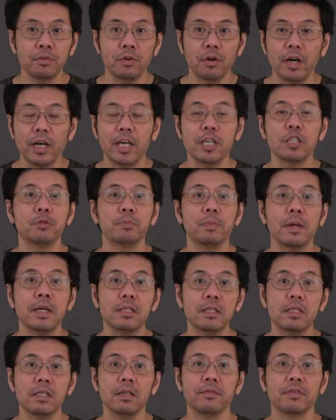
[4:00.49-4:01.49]
for
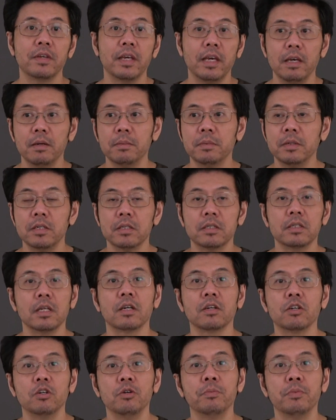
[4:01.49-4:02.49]
expensive cables
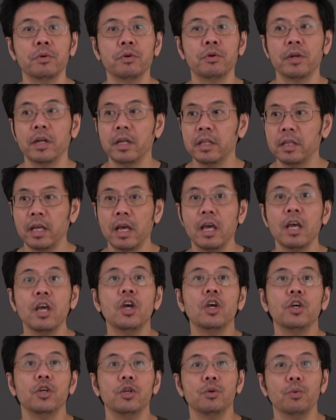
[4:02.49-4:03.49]
and components that
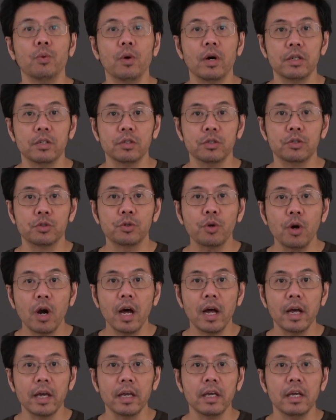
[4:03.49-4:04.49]
you want to
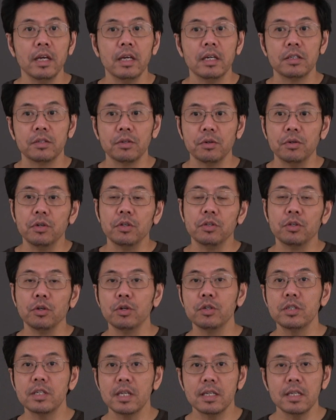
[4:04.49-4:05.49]
try. So
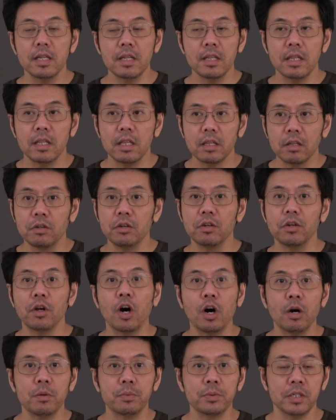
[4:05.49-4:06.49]
those are the good
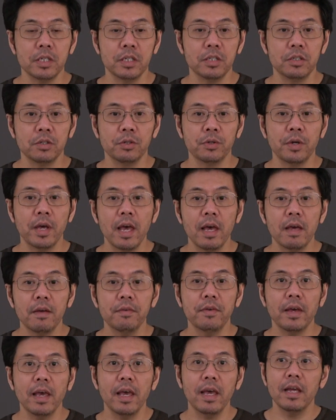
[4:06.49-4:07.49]
option to
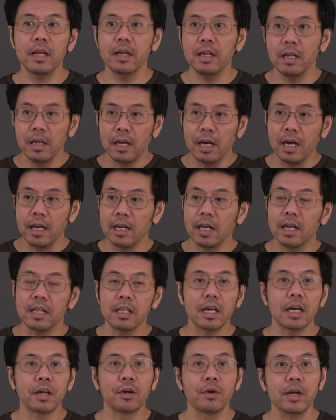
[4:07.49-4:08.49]
have. And
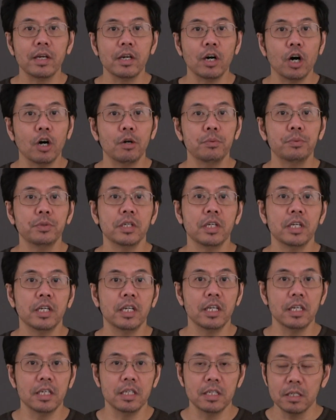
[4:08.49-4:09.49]
another great
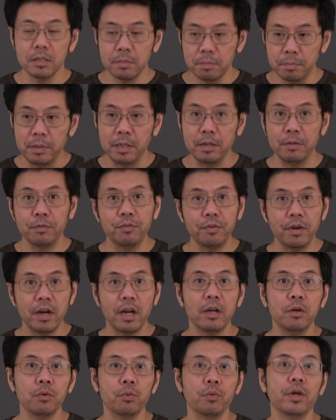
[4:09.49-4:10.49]
option is
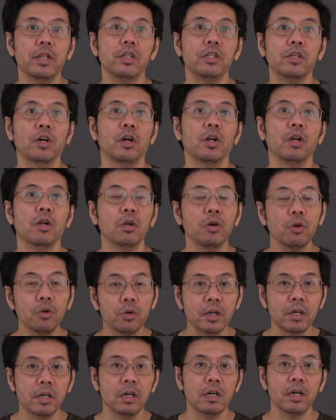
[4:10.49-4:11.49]
befriend with your
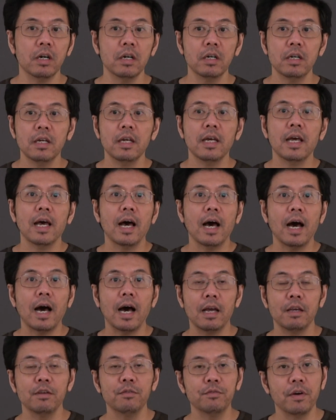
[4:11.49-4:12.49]
local
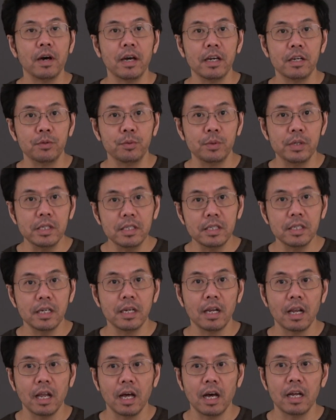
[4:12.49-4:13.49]
hi-fi
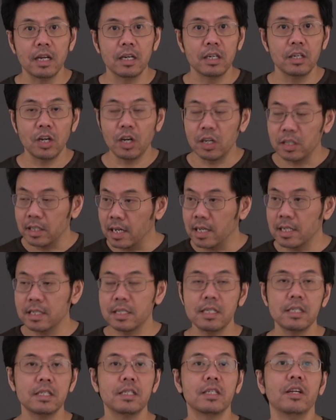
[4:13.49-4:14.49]
retailer not
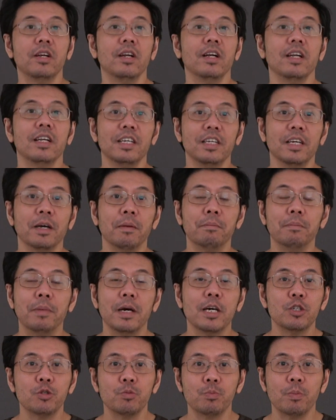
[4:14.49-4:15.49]
necessarily a
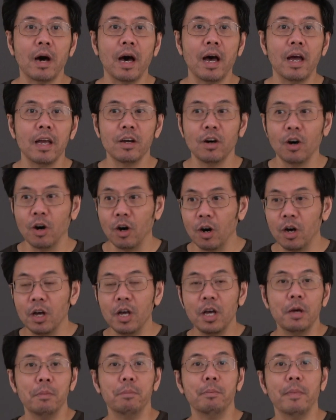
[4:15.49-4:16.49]
Best Buy or
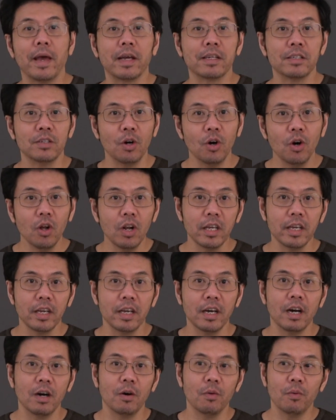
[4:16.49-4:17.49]

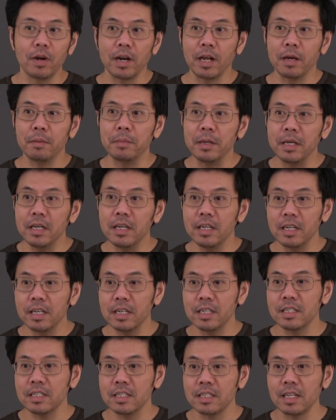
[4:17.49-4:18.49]
Magnolia. What I mean
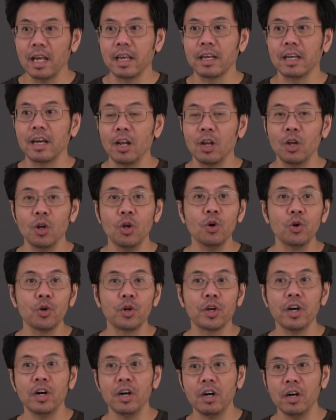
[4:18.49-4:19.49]
is like a
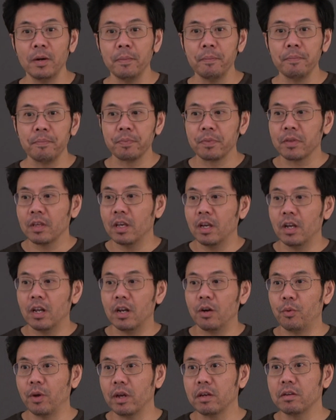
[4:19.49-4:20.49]
local,
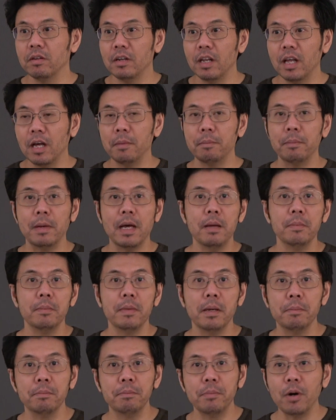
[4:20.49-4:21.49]
regular
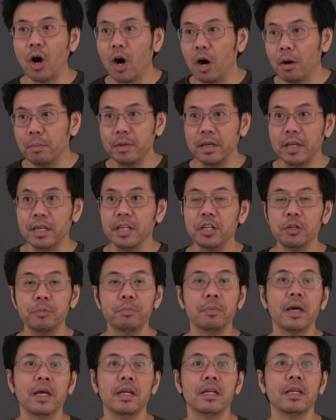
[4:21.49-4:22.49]
mom and pop
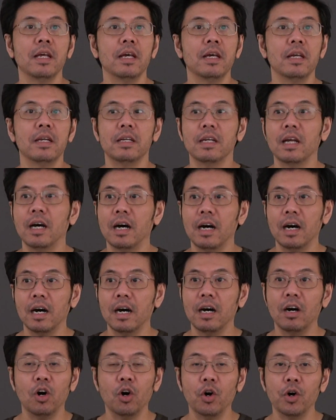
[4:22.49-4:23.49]
independent
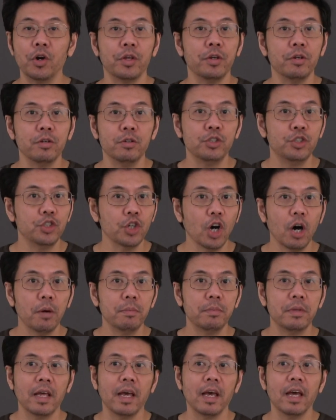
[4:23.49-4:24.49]
uh, audio
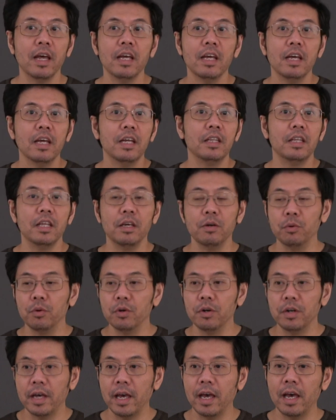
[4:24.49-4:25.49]
shop that they
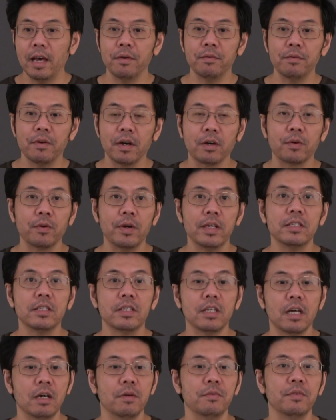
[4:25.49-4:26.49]
will have a great
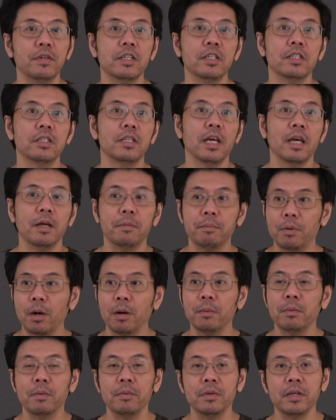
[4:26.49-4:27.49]
service and
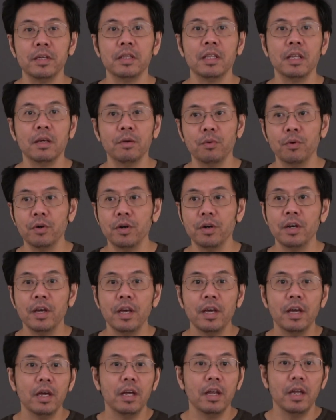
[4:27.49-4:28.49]
probably they will
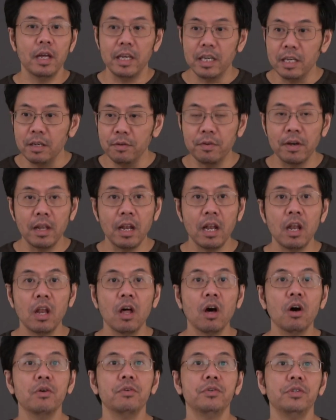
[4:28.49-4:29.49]
even
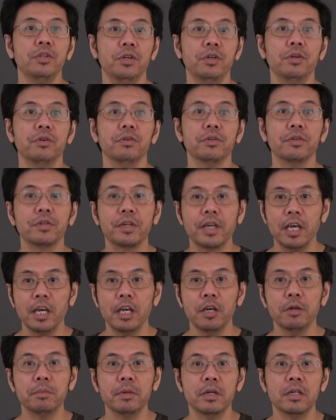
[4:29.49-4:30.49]
loan you
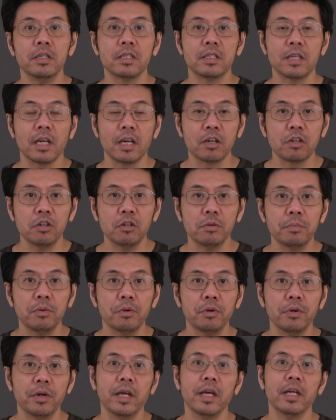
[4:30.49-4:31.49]
cables and
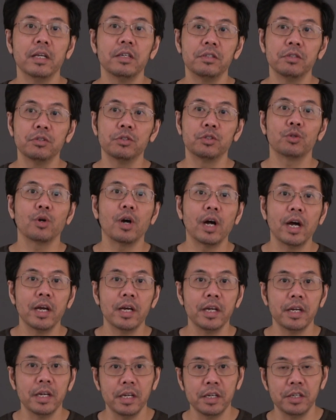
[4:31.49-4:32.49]
components to try
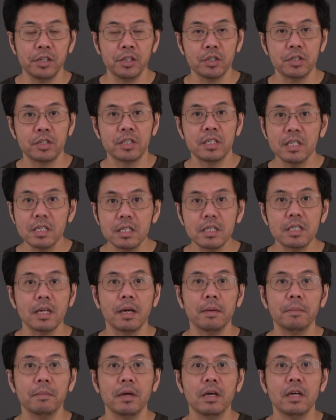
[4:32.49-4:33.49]
it in your
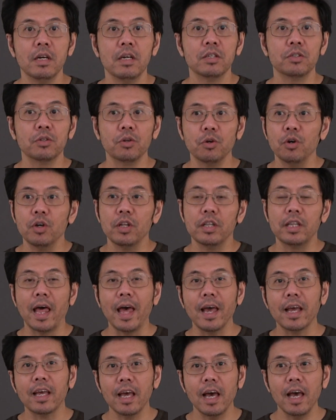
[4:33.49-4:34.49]
system. So
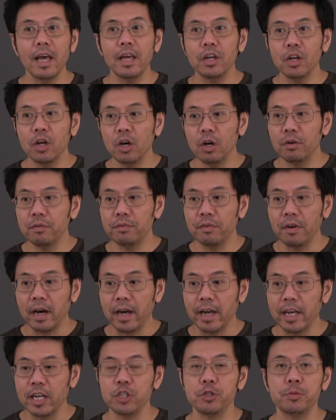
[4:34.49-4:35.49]
that kind of
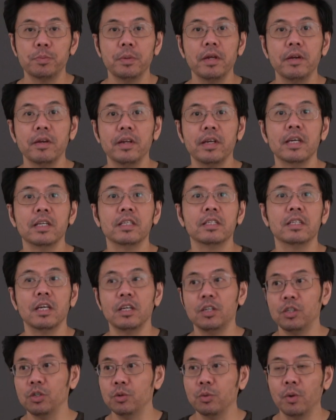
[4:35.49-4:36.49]
uh, experience
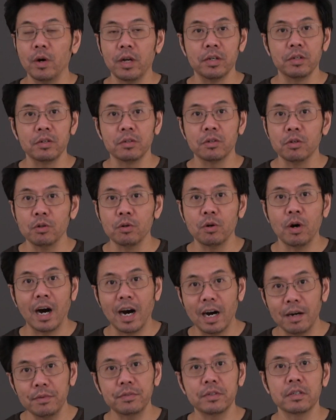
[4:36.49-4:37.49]
that you want to go
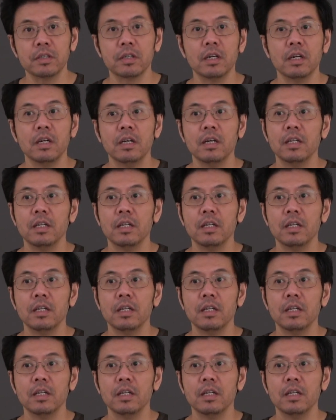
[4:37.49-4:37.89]
after,